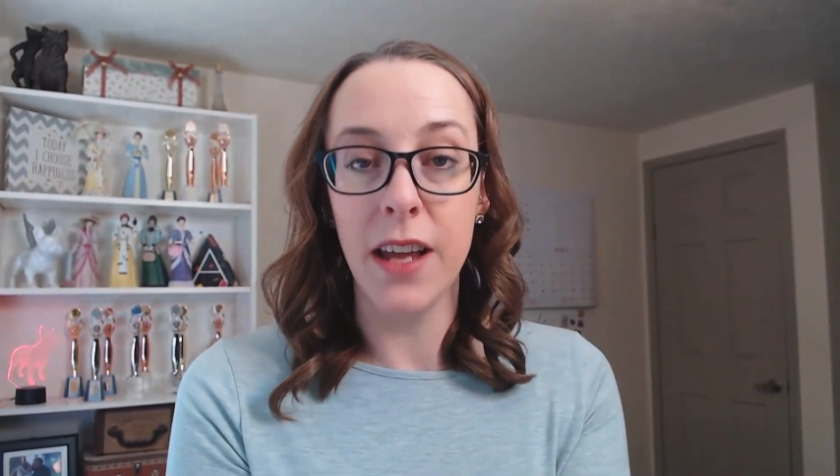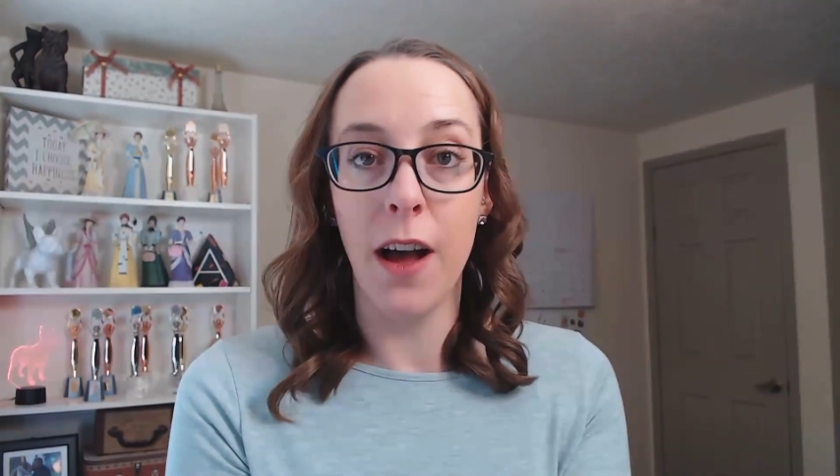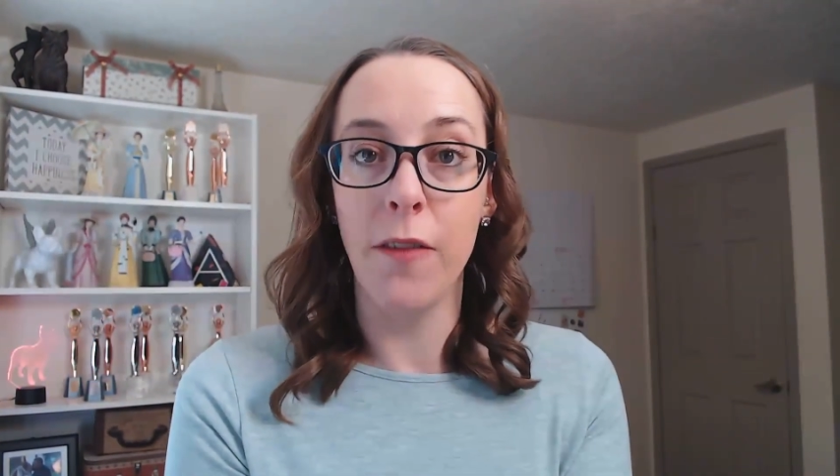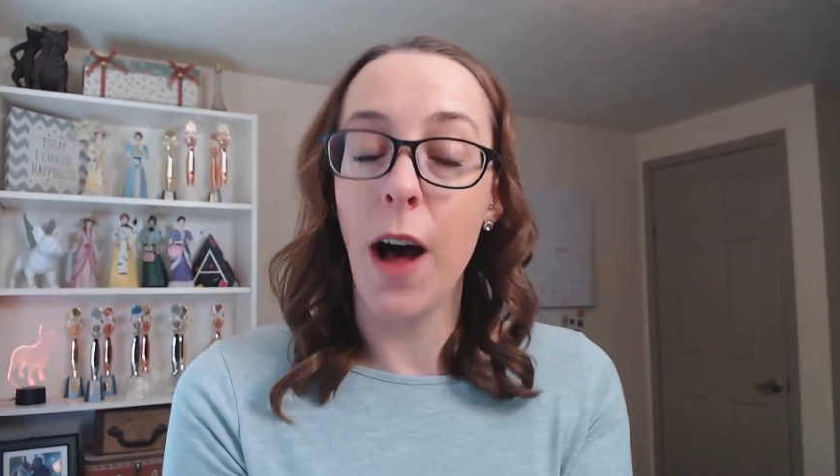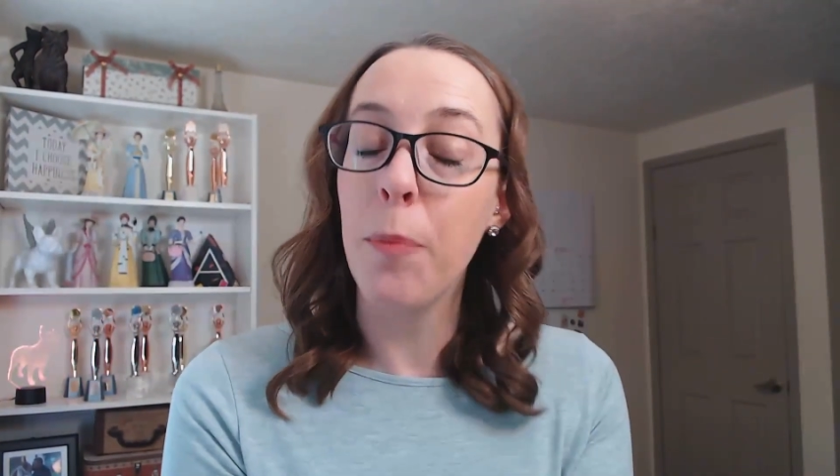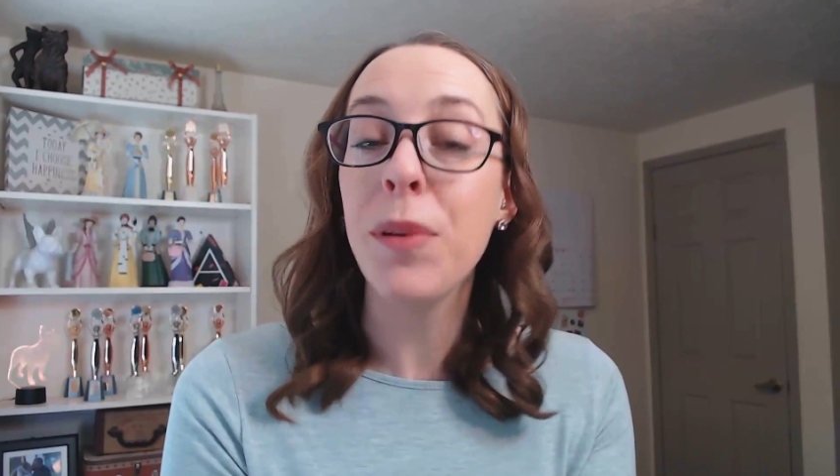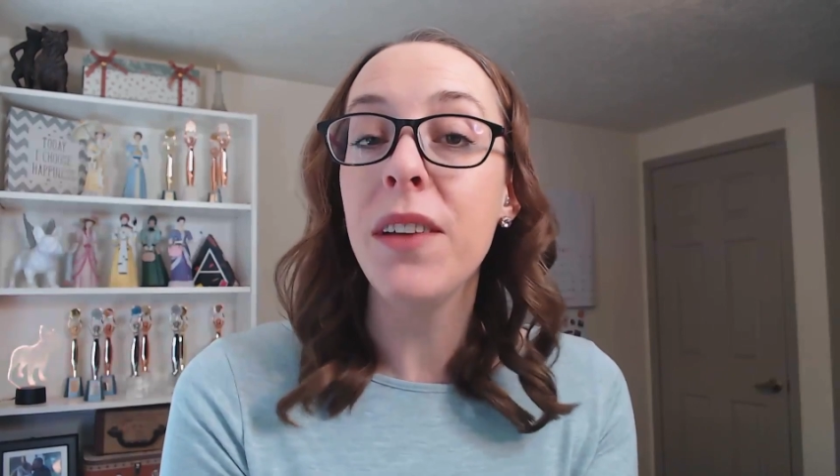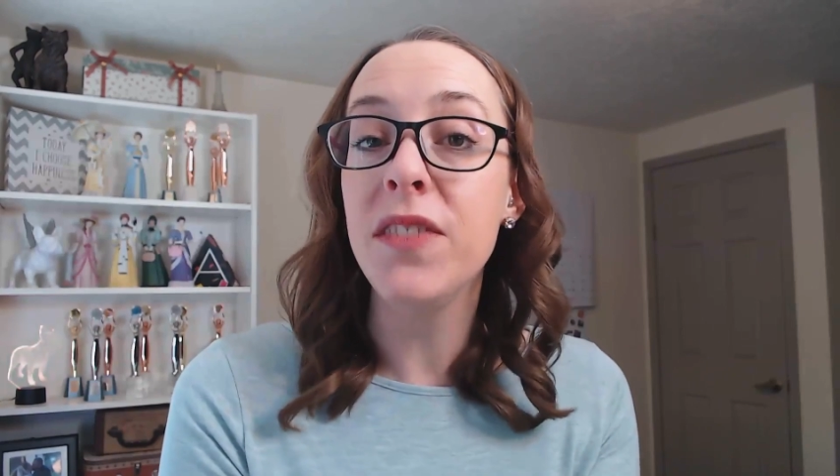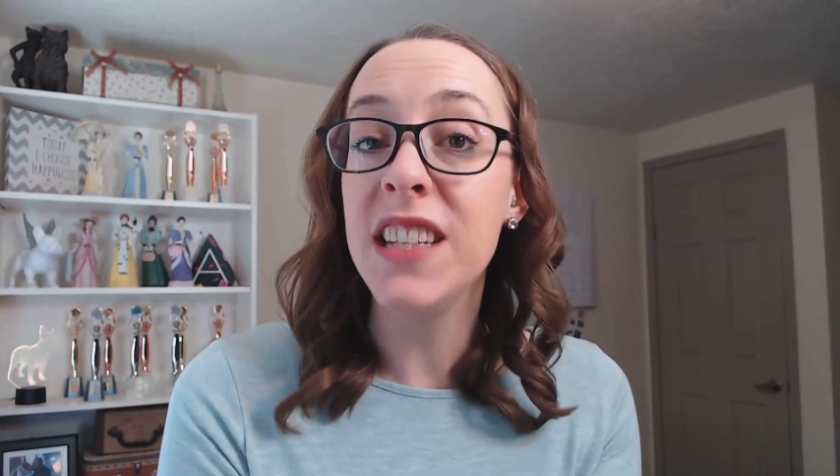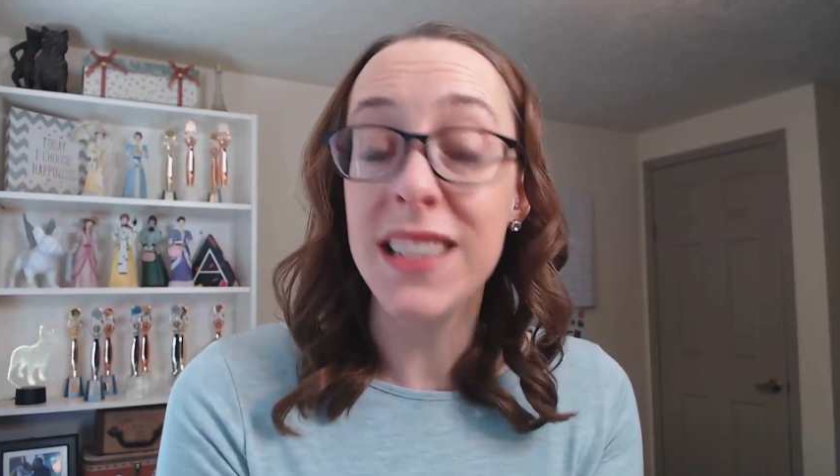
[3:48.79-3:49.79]
of
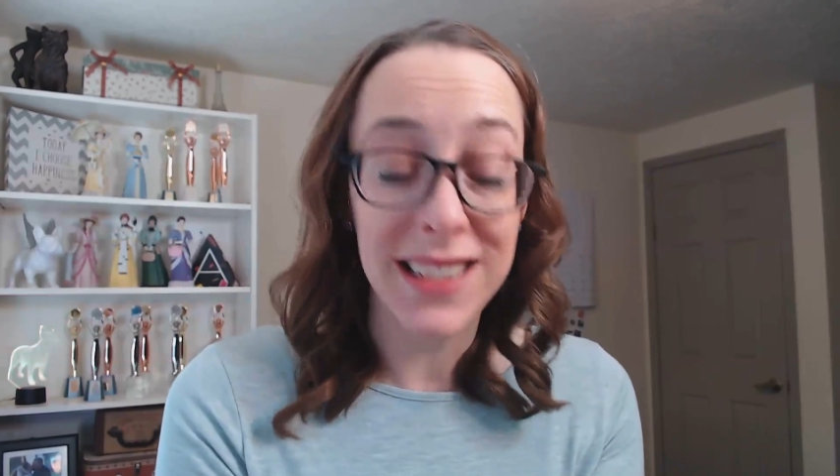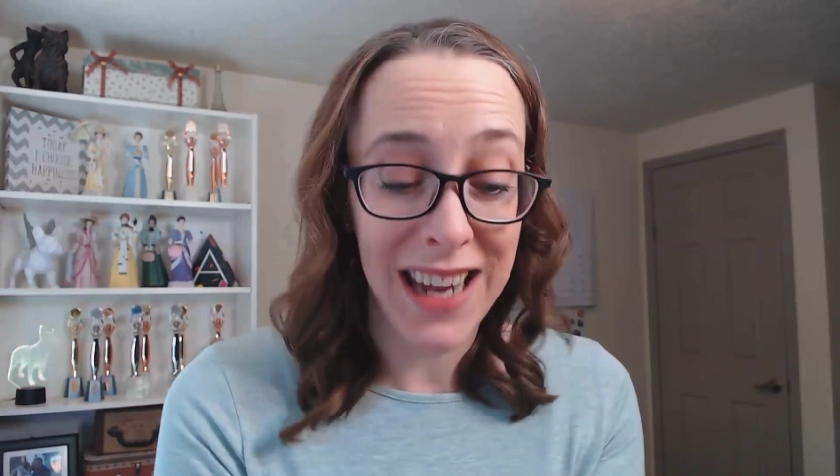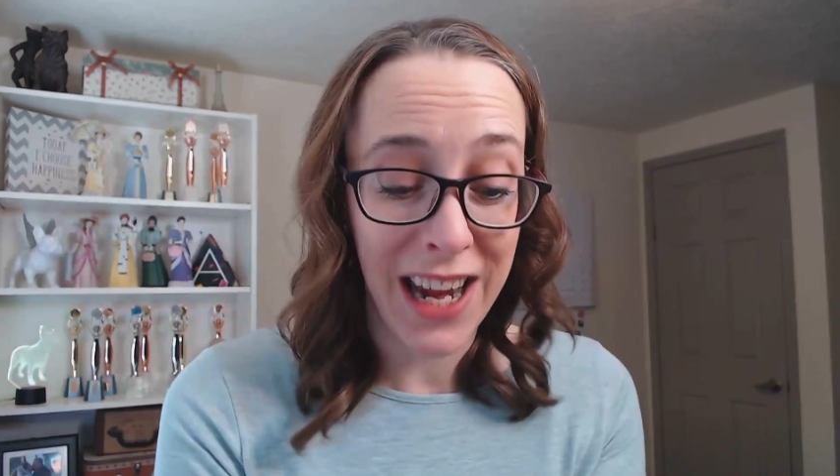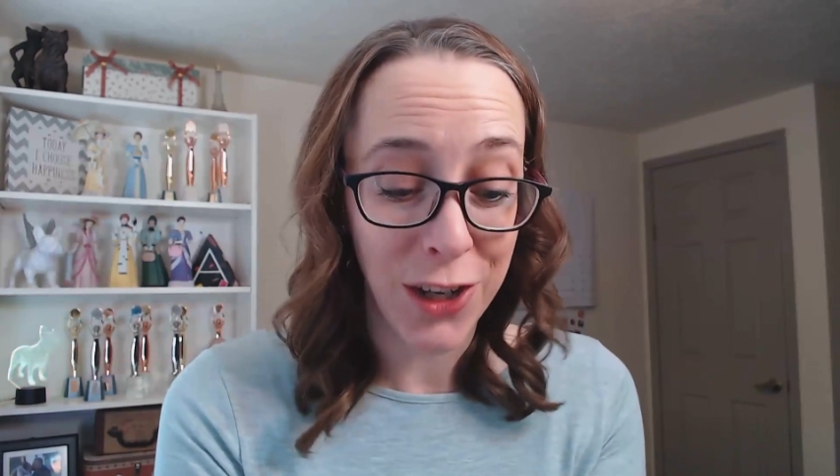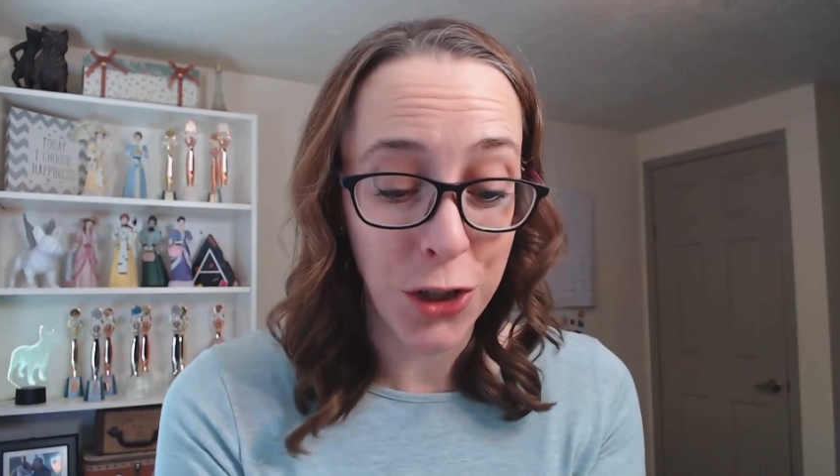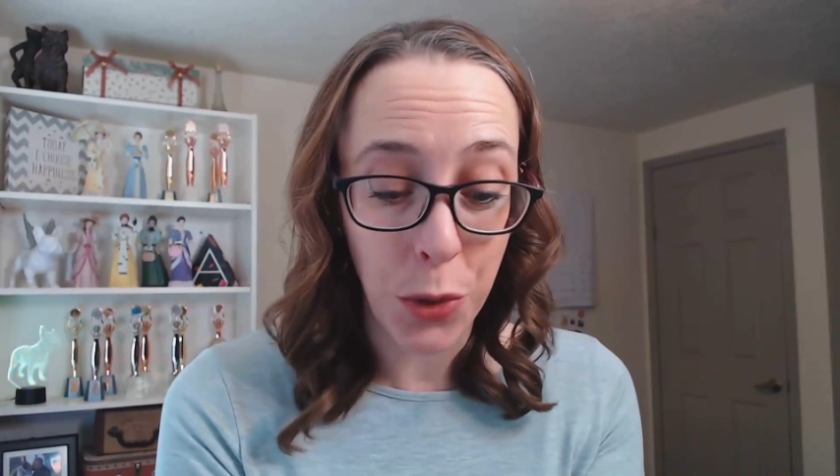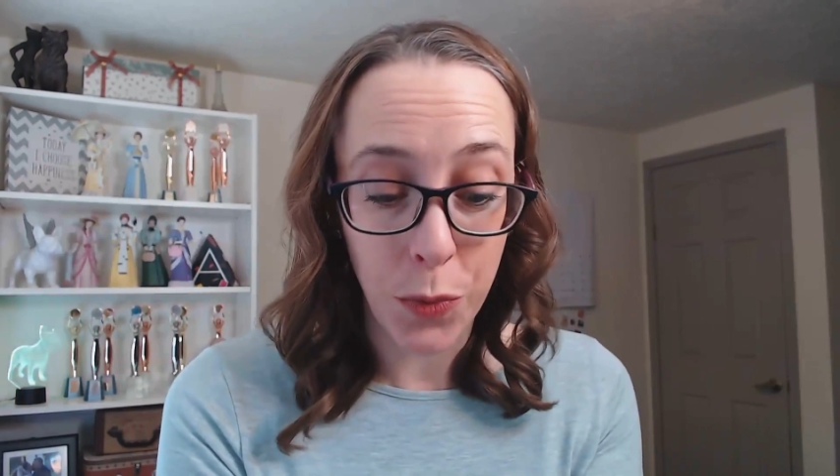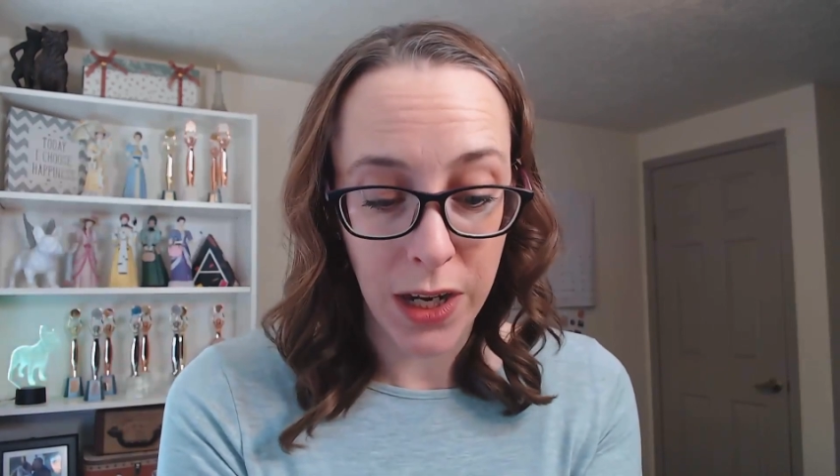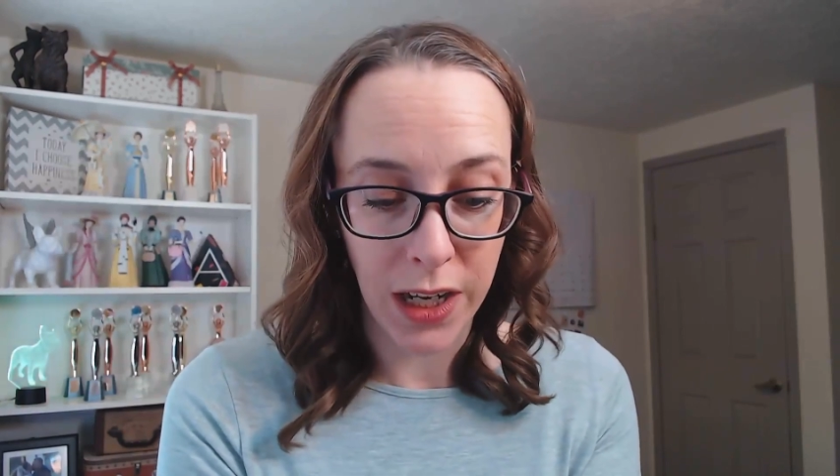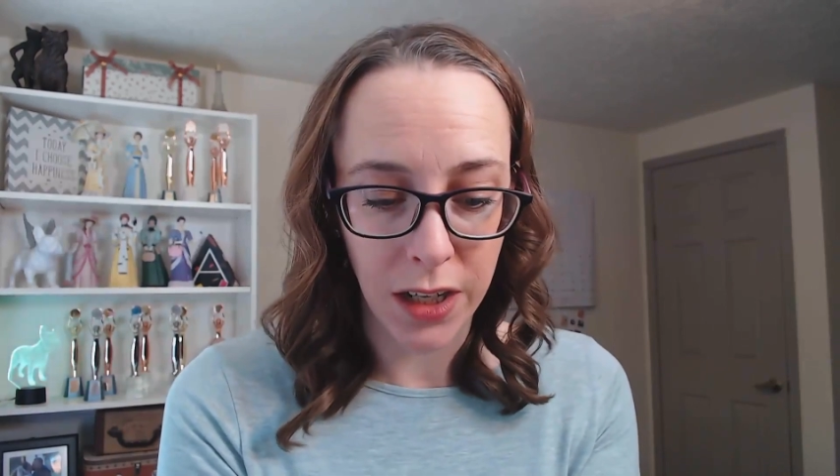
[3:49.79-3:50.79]
uplifting
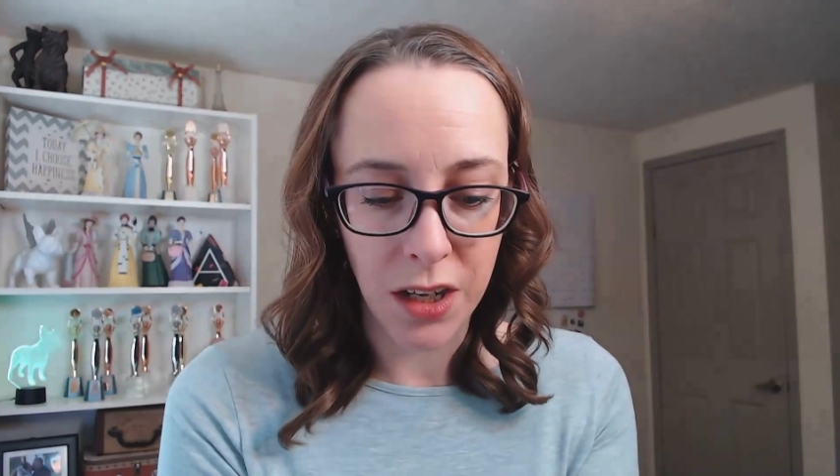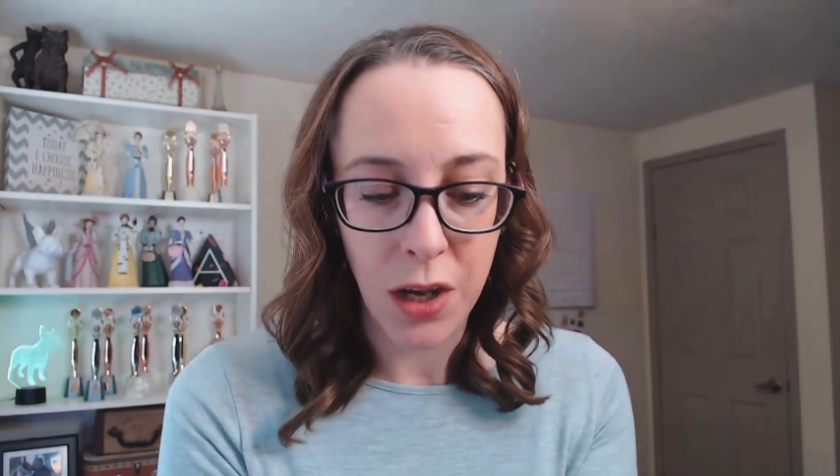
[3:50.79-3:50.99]
tangerine,